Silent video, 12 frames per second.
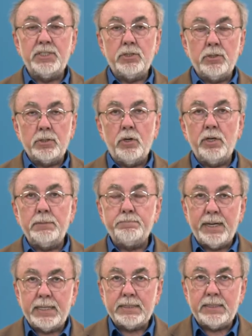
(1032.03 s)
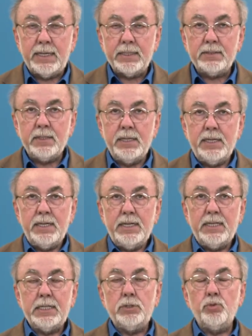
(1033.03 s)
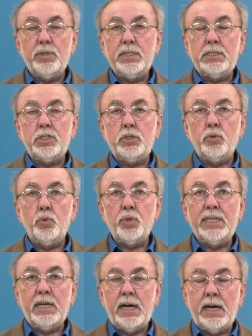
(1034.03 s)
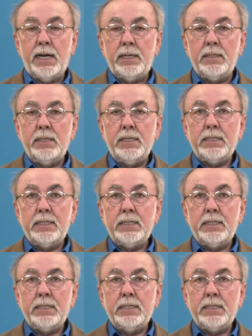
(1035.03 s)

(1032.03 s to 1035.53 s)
It's an ongoing process in which we are